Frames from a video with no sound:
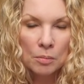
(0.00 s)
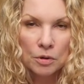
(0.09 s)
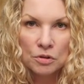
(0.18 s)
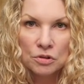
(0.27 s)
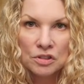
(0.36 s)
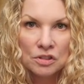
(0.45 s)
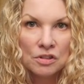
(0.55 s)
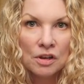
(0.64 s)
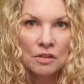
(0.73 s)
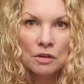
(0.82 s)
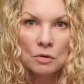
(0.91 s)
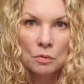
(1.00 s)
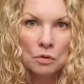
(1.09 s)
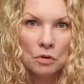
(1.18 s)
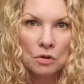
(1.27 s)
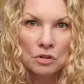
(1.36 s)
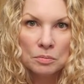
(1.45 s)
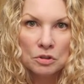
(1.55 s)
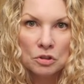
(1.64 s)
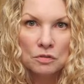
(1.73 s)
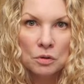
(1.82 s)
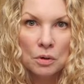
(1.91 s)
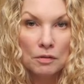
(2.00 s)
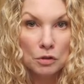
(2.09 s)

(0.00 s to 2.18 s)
But there's nothing wrong, especially if you have